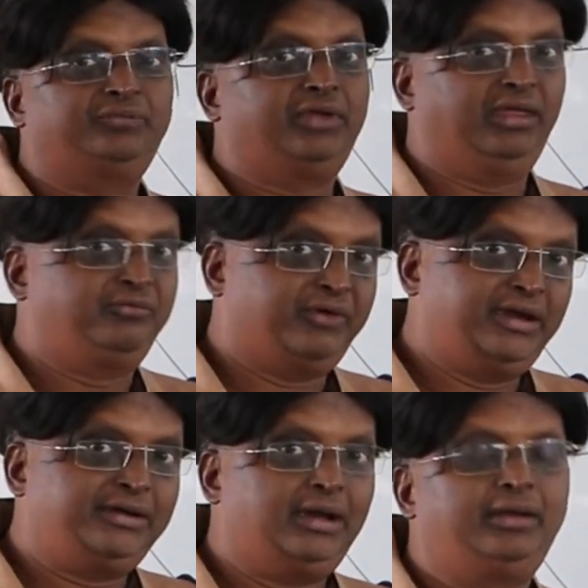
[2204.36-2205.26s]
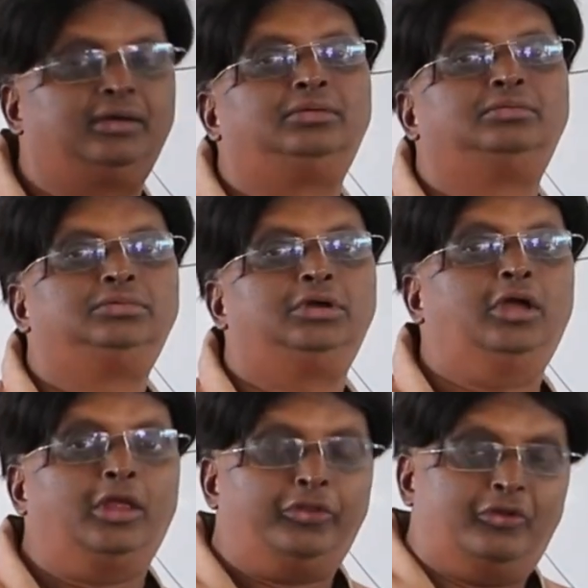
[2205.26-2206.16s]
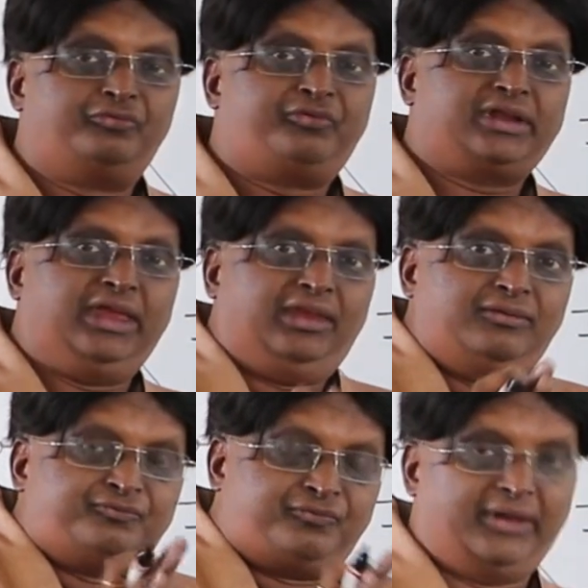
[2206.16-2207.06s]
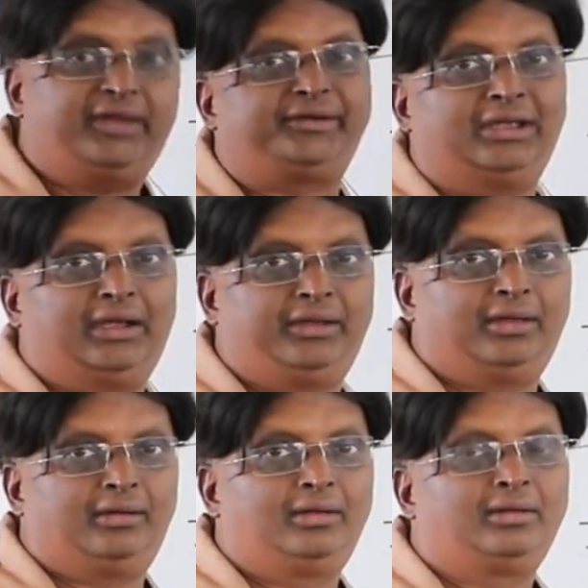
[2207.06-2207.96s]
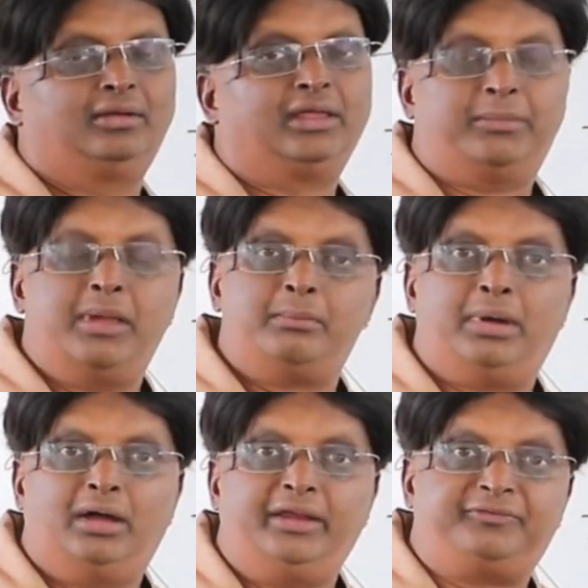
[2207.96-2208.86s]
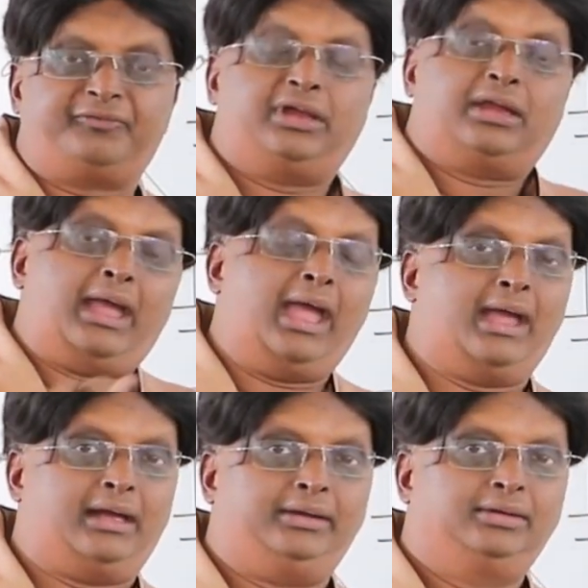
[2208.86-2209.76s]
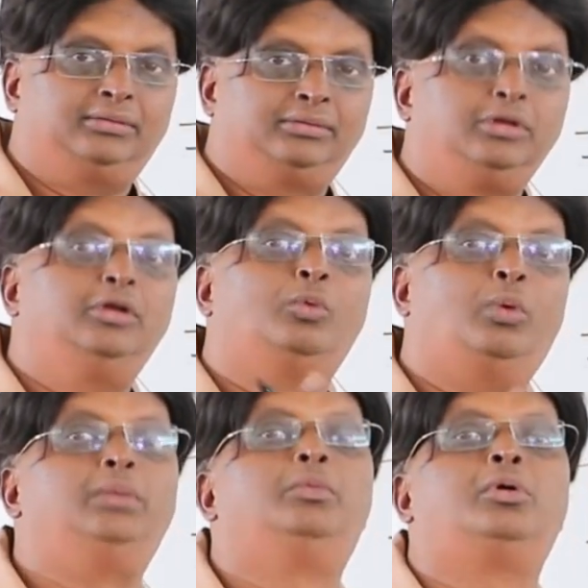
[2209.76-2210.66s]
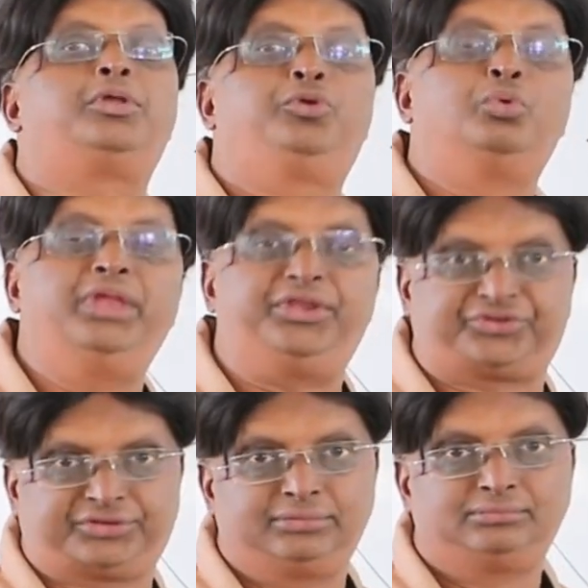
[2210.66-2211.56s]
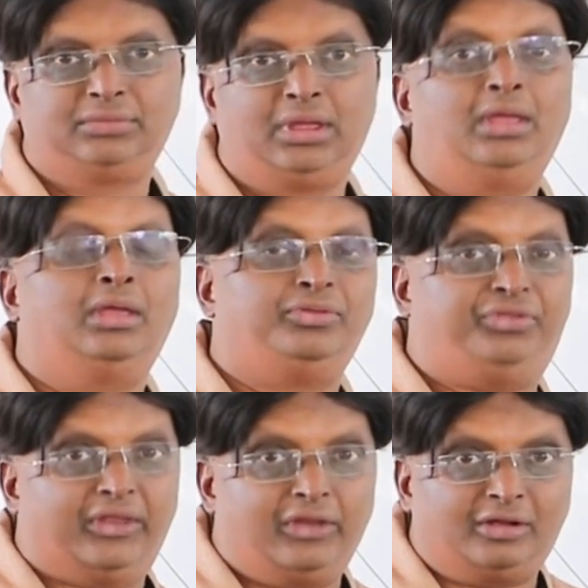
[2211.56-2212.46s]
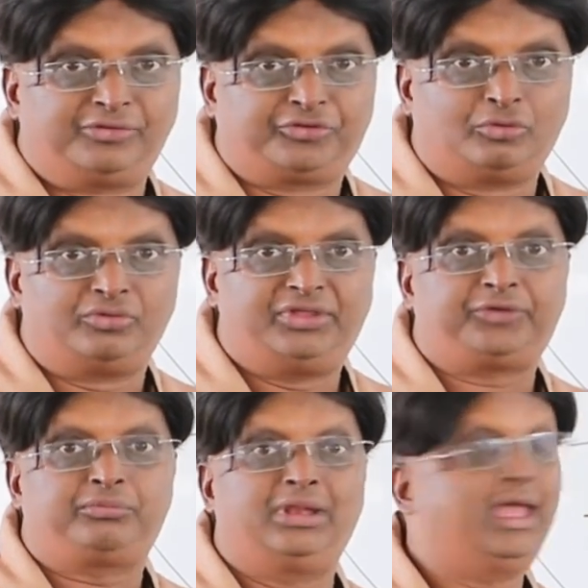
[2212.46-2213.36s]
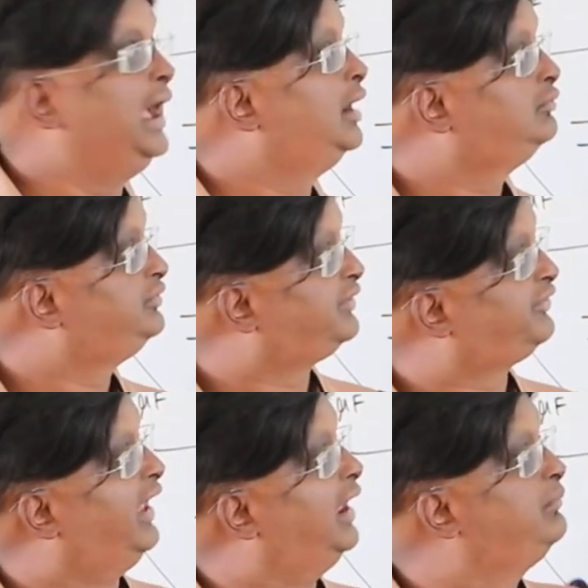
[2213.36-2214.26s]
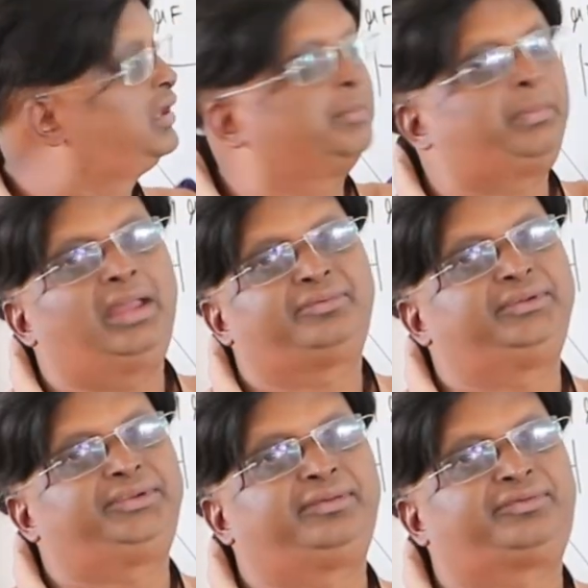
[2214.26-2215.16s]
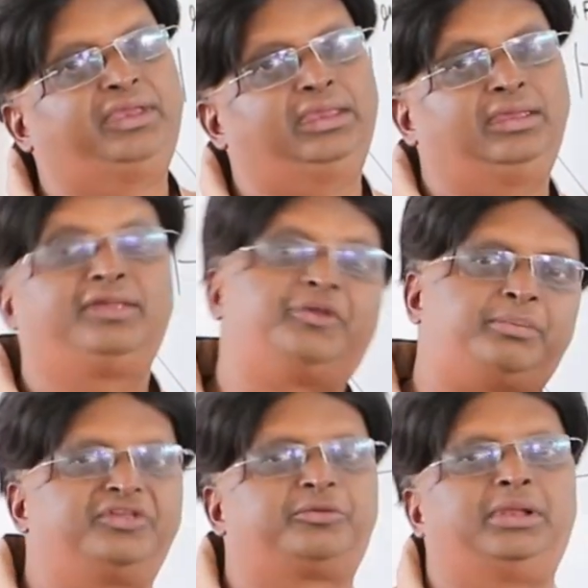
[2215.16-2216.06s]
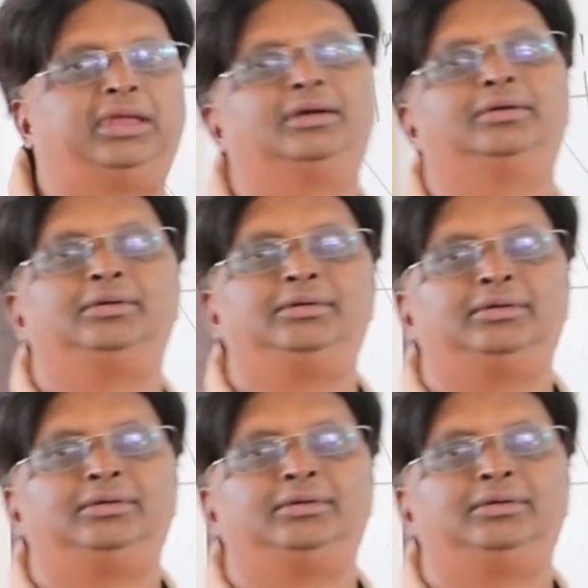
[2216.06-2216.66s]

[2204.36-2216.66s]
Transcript: of the infinite ladder. Now for an infinite ladder, remember, if I add one more unit, then also that will have the same capacity. C is the principle here.